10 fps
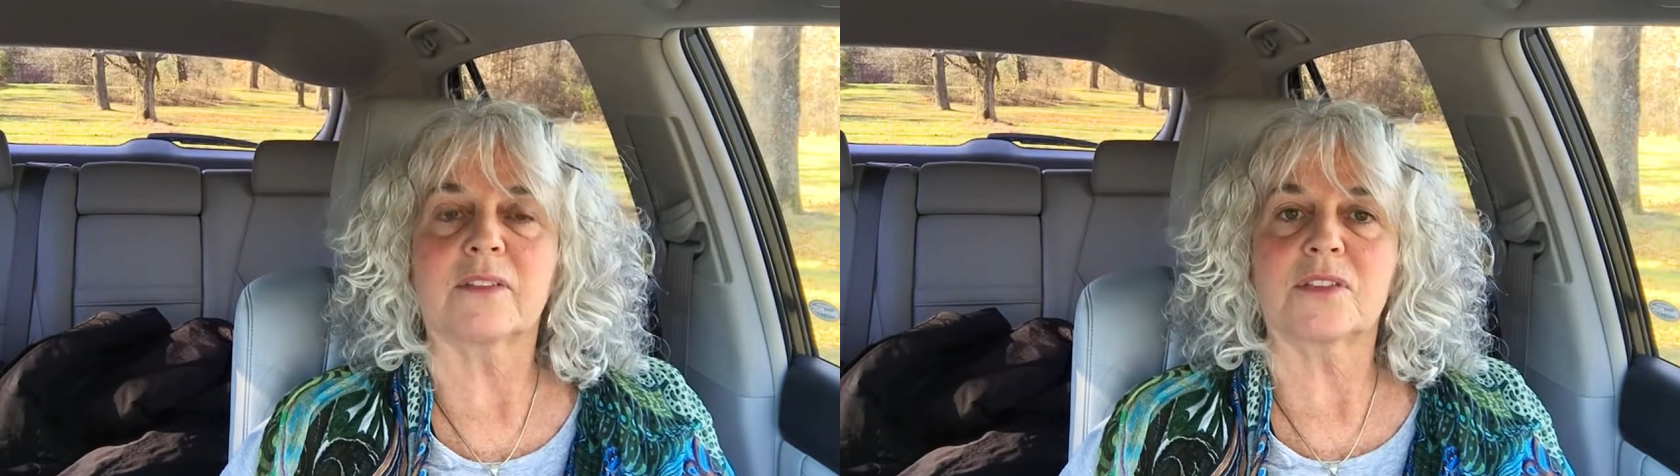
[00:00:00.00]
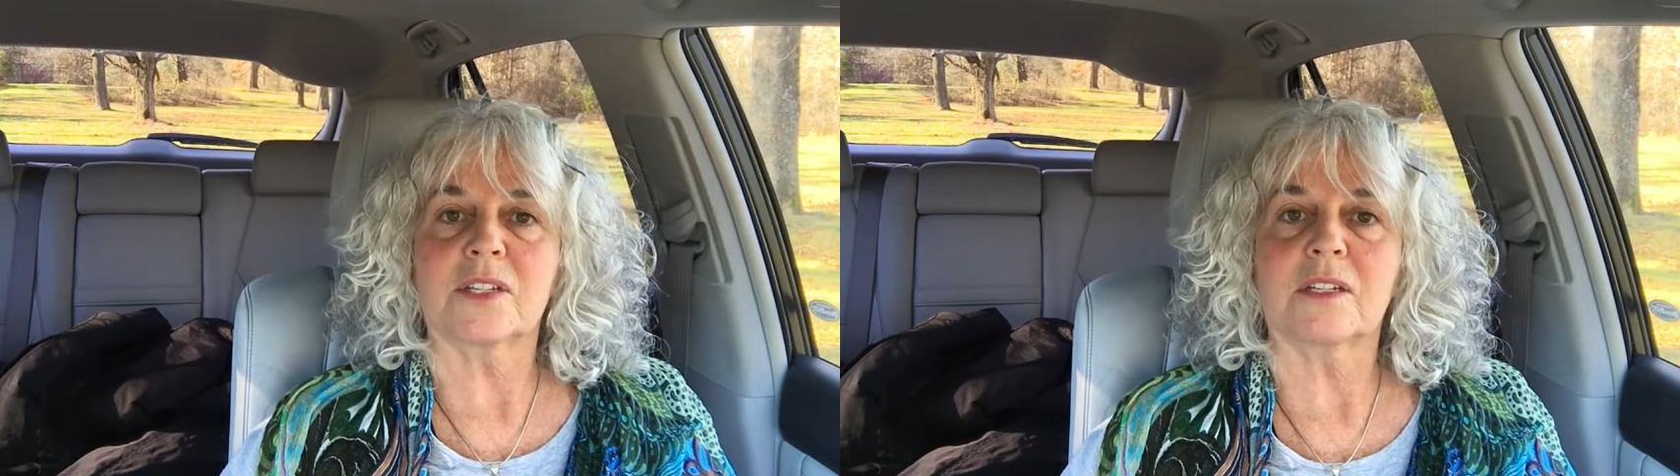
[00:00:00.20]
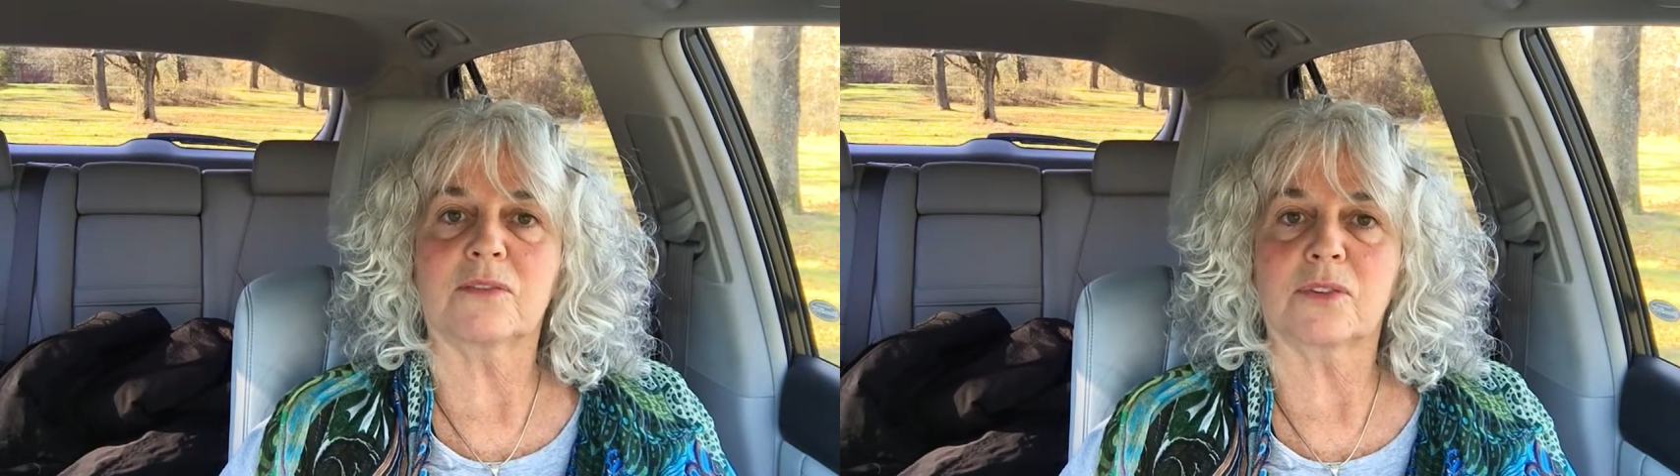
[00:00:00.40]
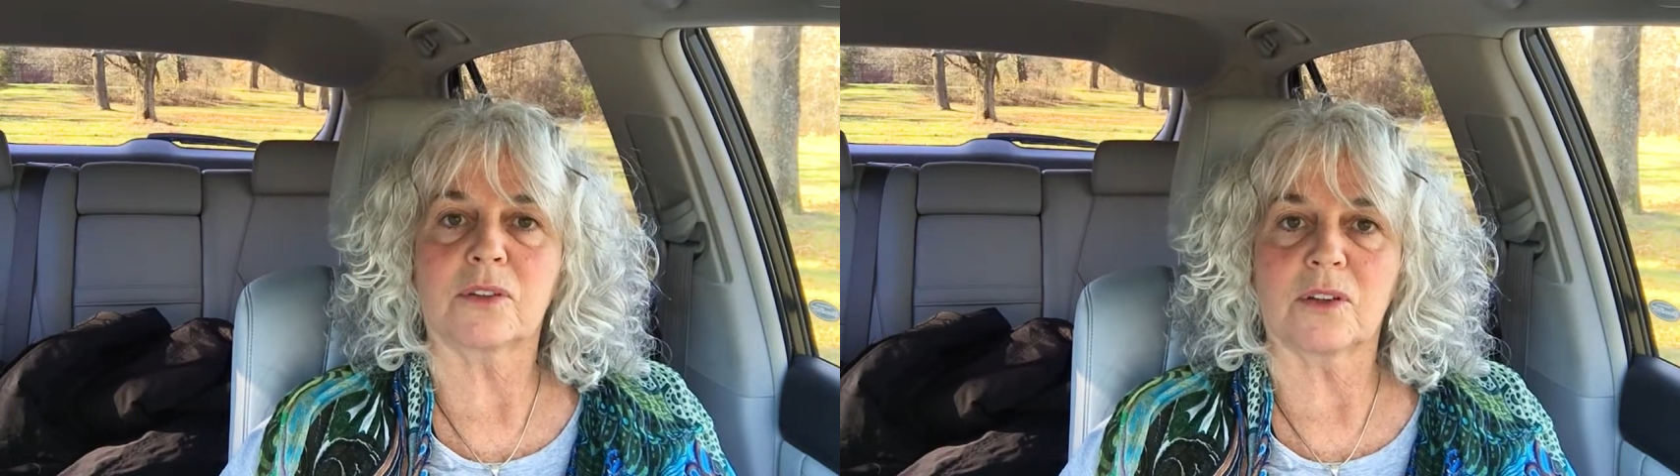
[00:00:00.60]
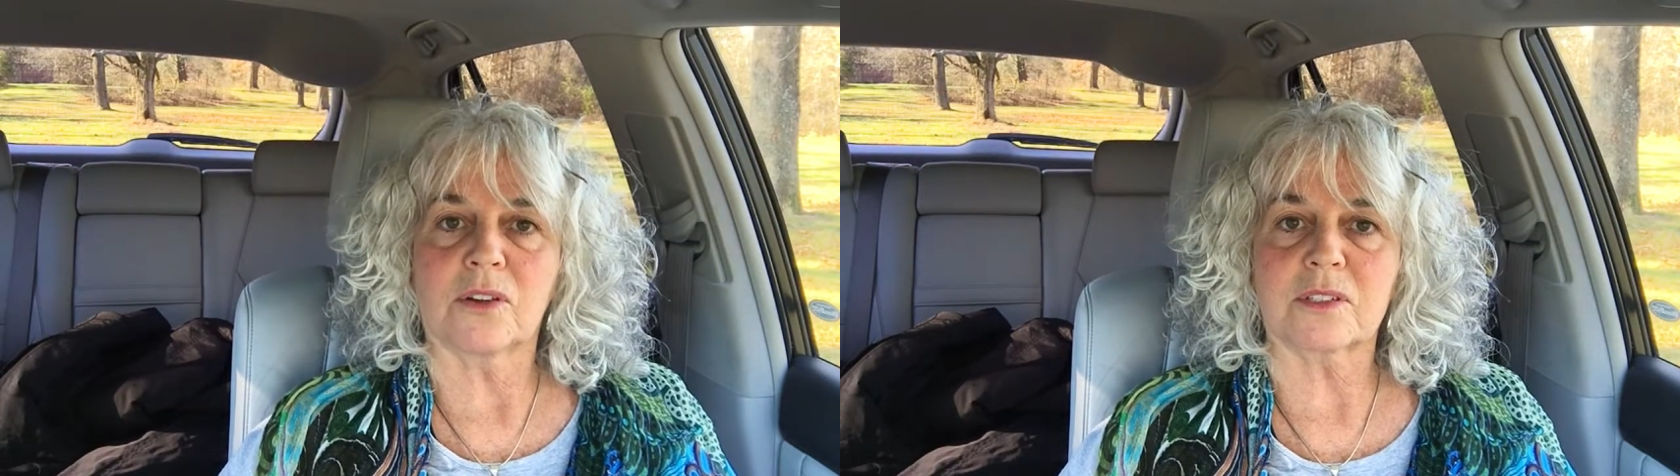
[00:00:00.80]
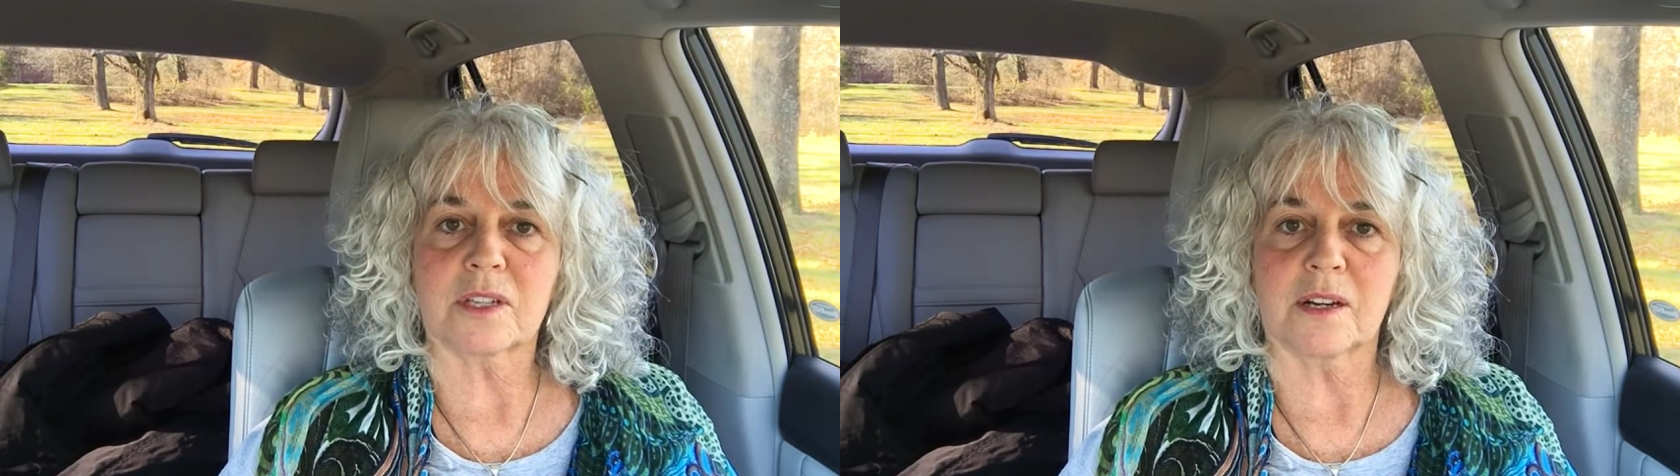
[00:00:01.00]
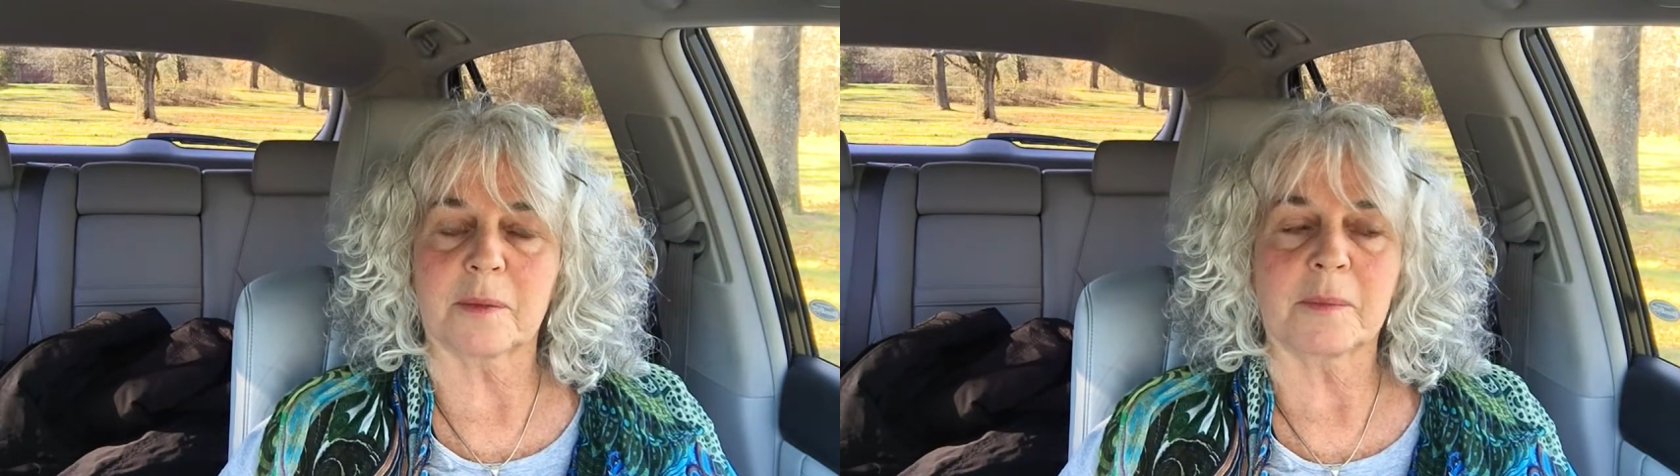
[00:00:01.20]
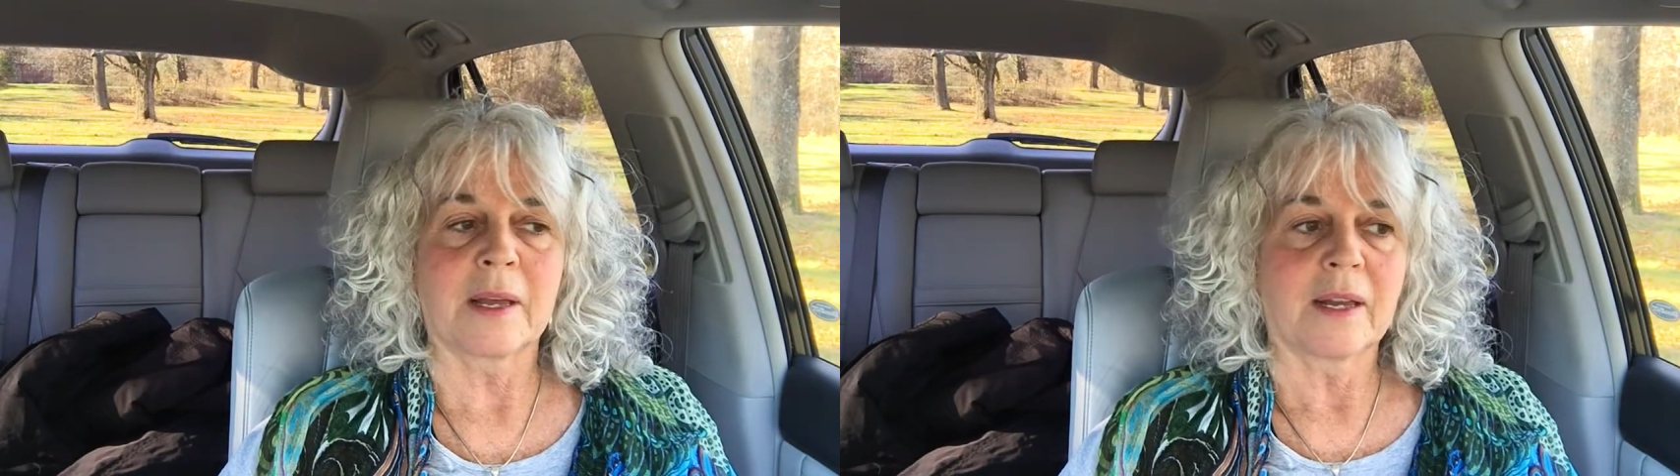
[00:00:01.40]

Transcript: I've seen it for a long time.